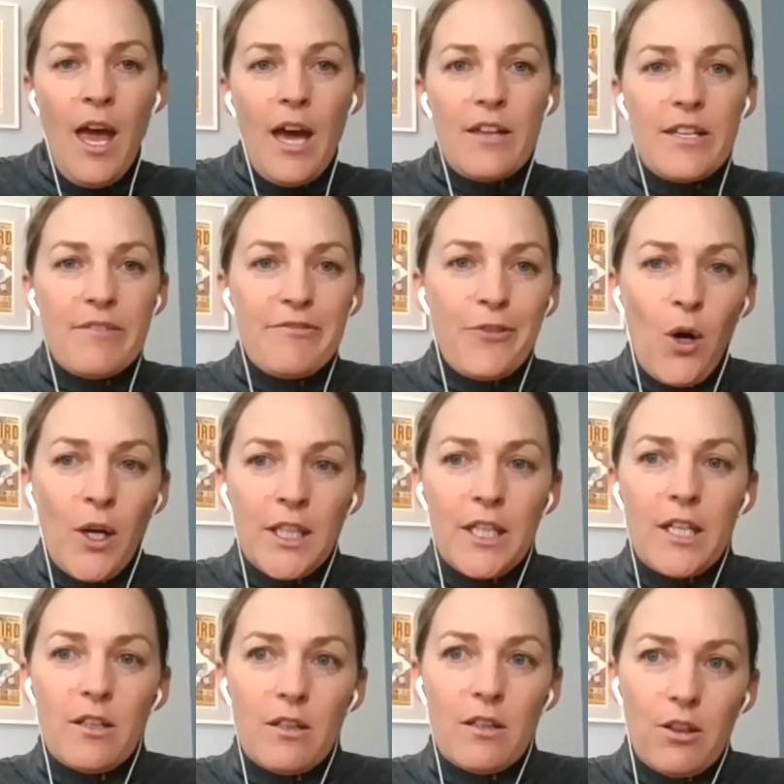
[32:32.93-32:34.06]
And then
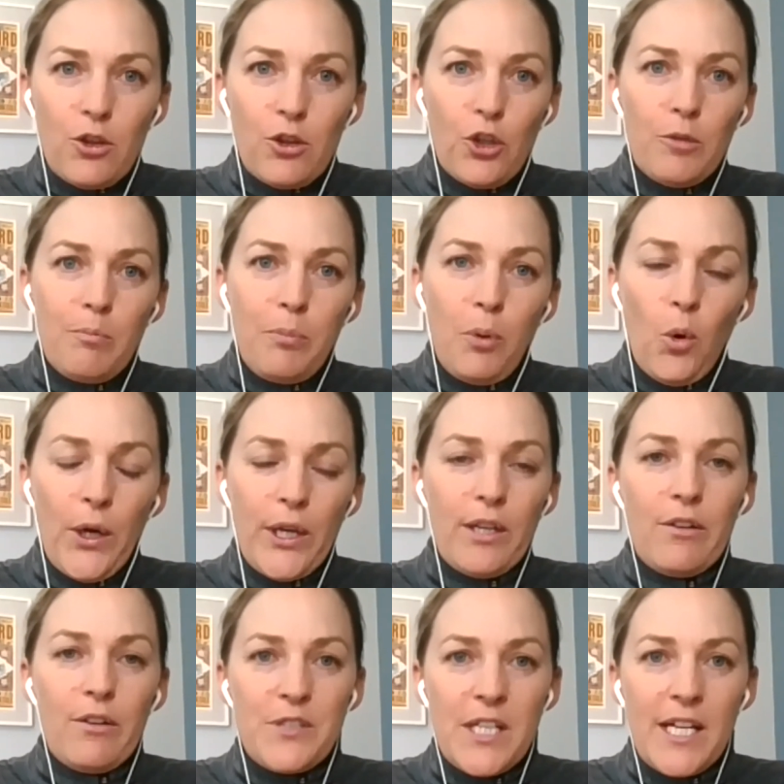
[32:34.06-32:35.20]
finally, the third point
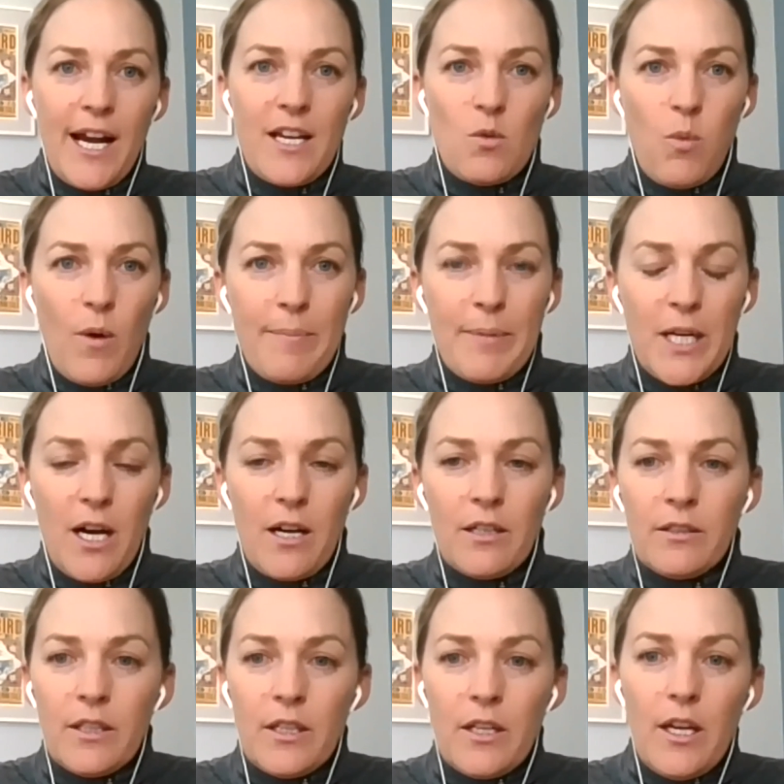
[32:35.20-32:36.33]
of today's
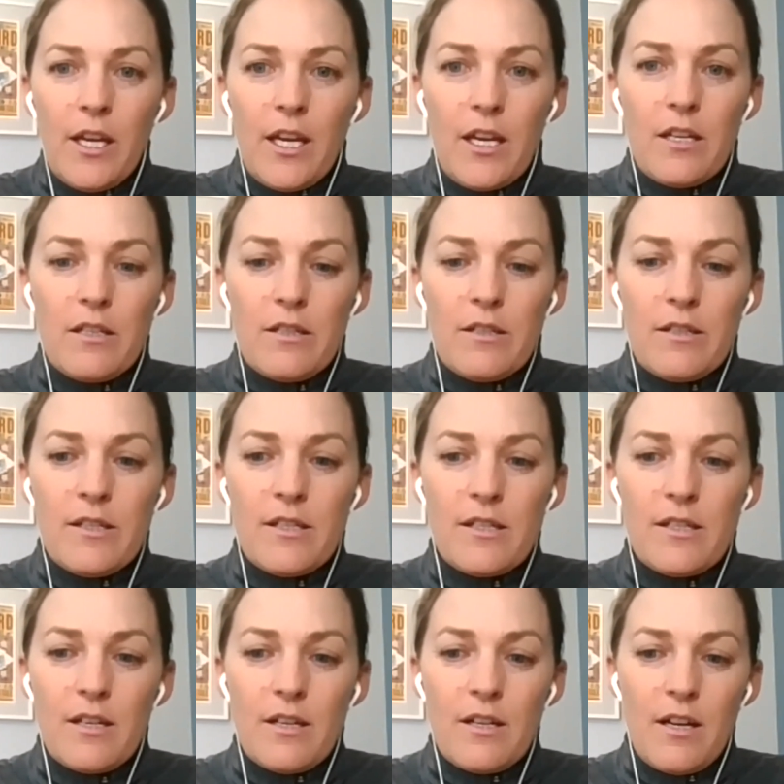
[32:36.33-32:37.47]
webinar
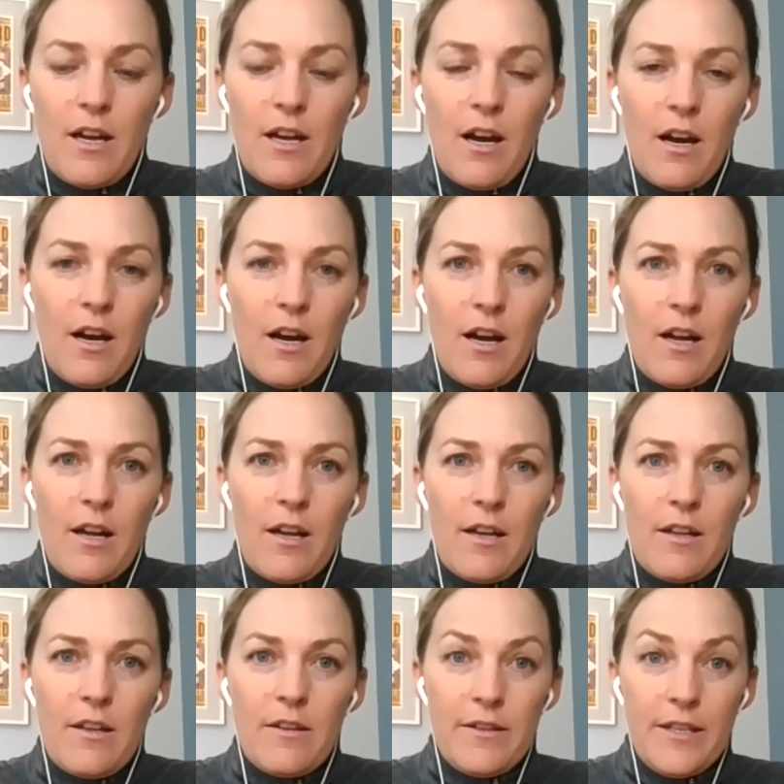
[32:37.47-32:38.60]
is
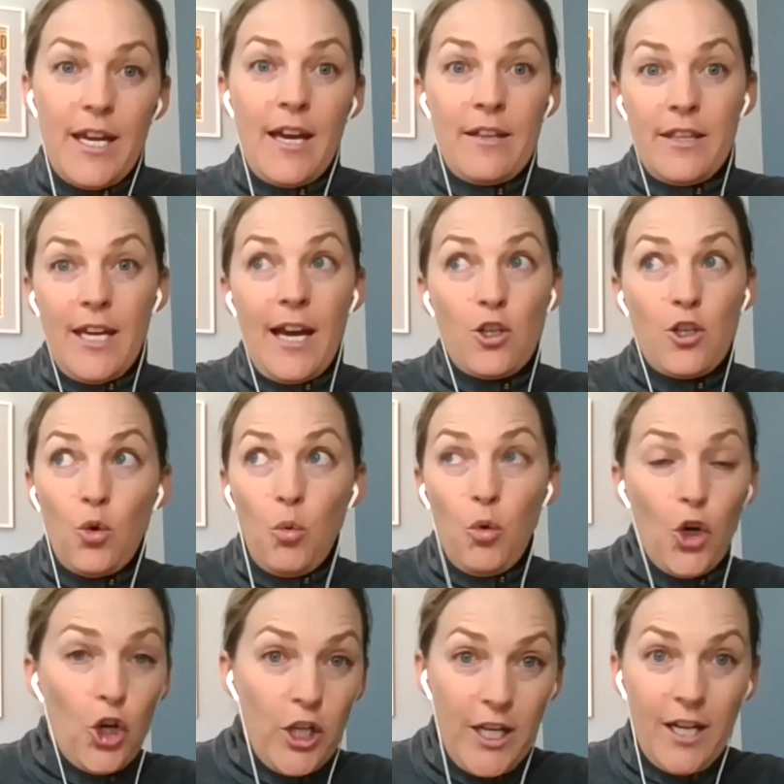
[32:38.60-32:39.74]
the actual
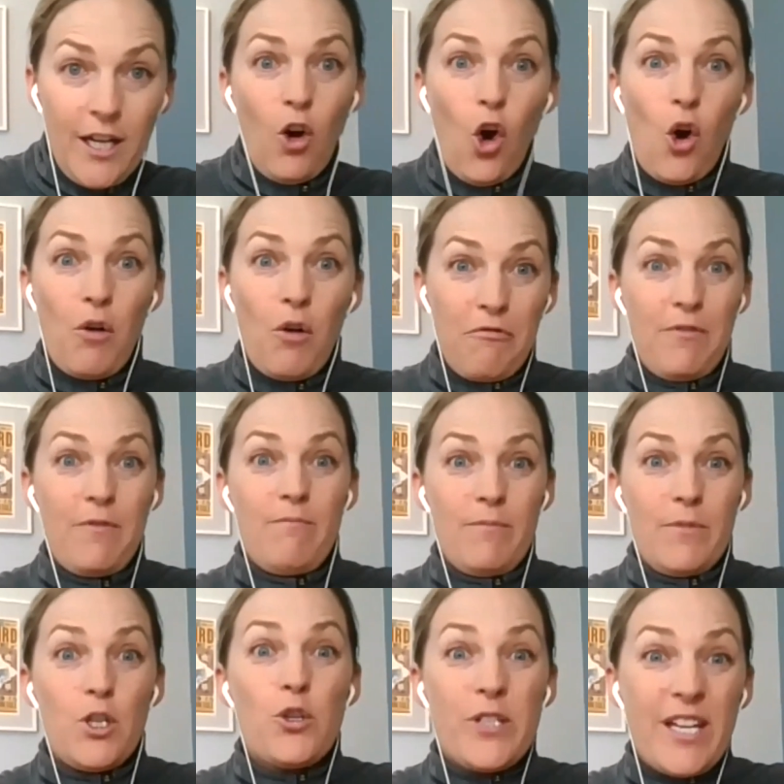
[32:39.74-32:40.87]
wording of
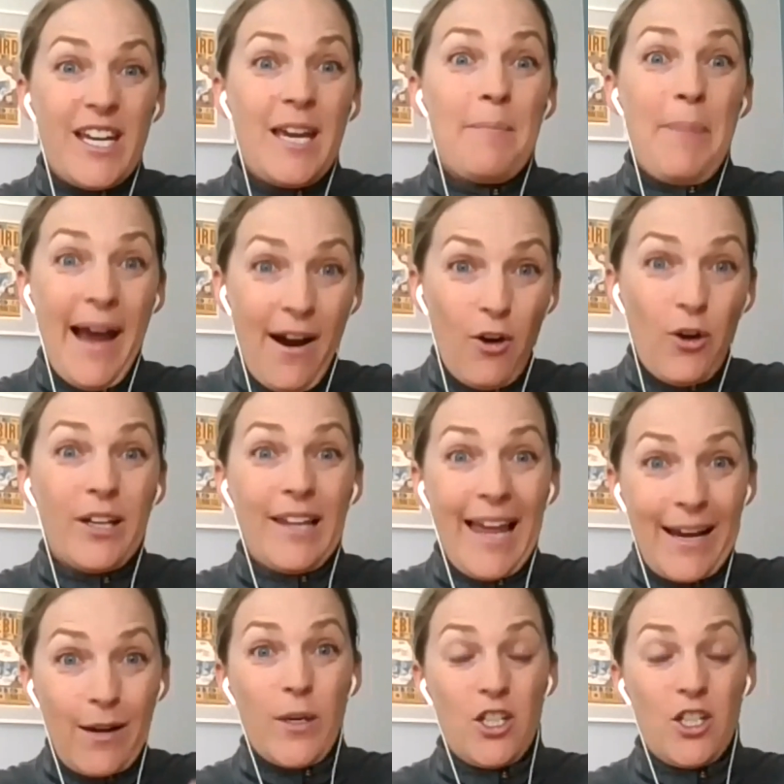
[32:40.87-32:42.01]
using empowering
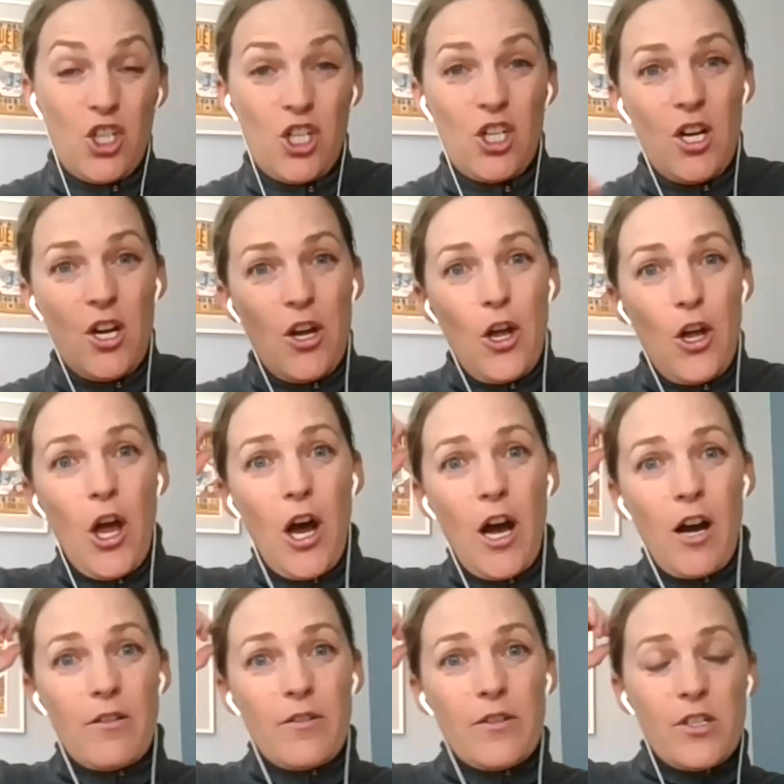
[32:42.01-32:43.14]
language.
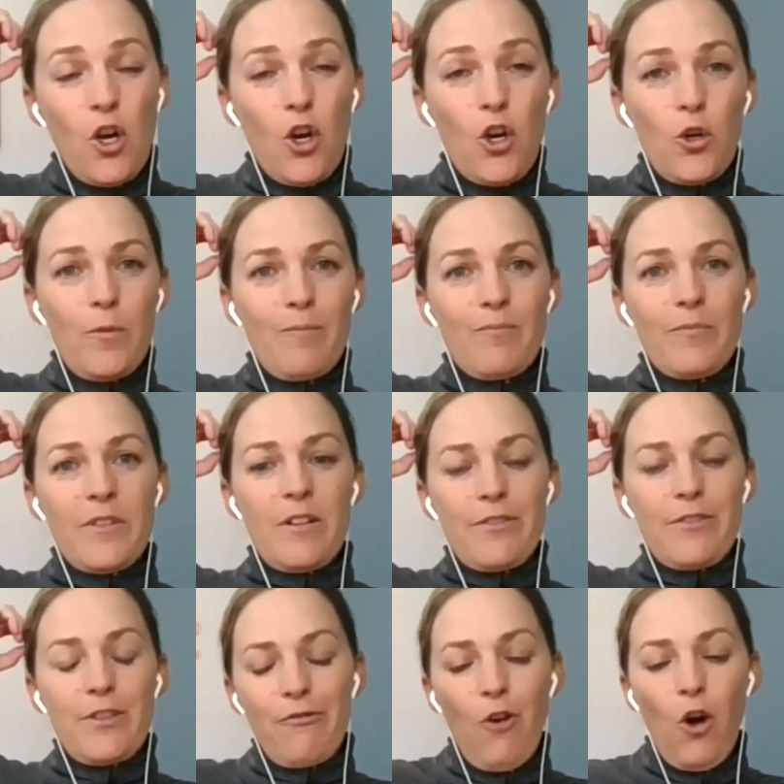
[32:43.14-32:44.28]
So
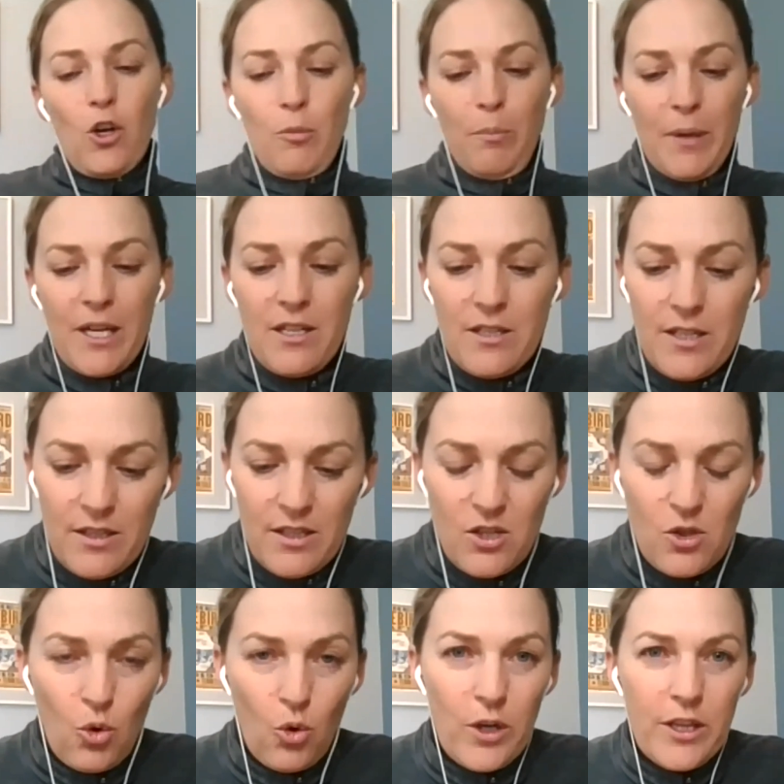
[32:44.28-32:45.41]
the final piece in the
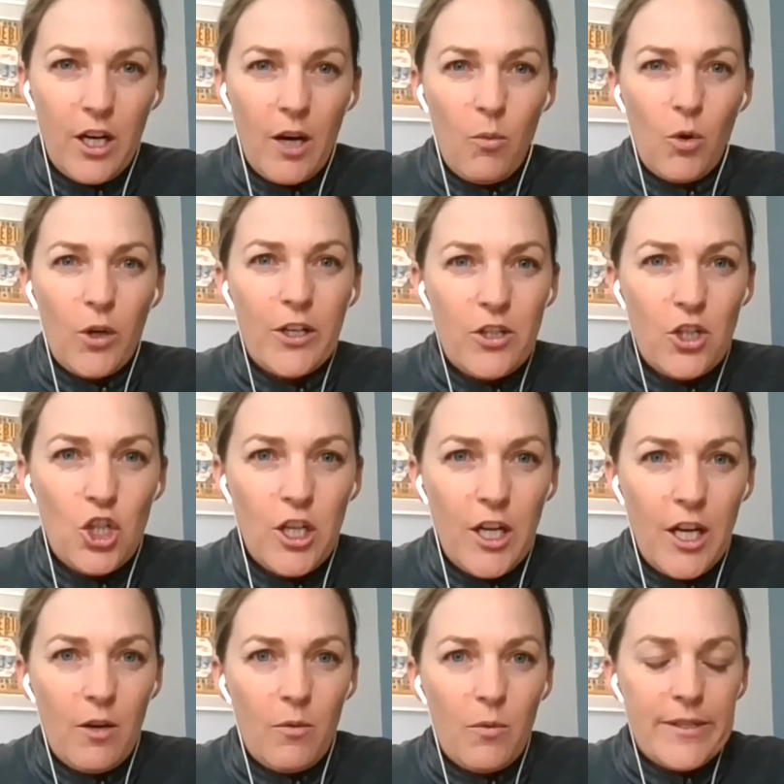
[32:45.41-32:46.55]
story that I wanted to
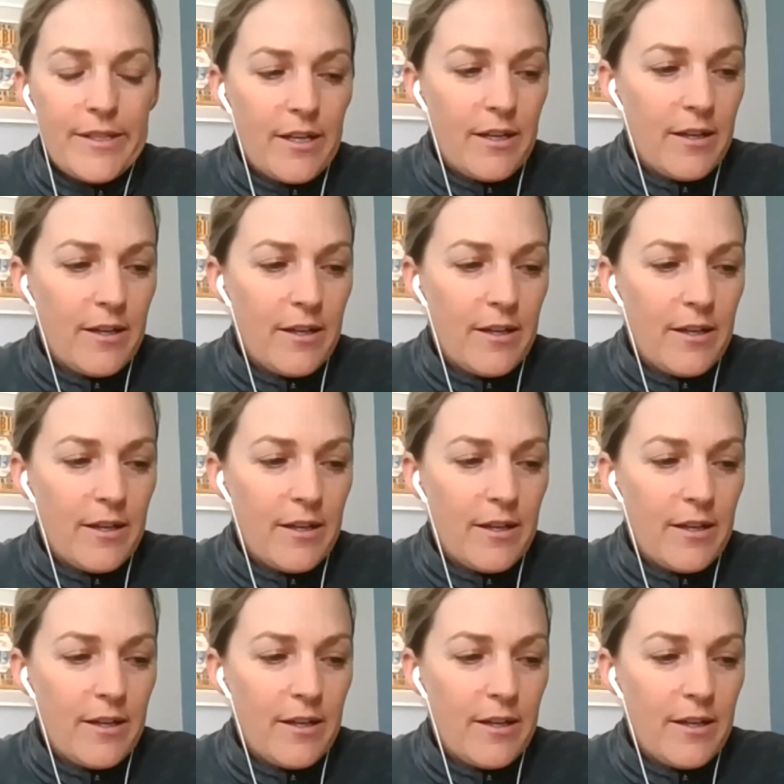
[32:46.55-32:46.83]
share was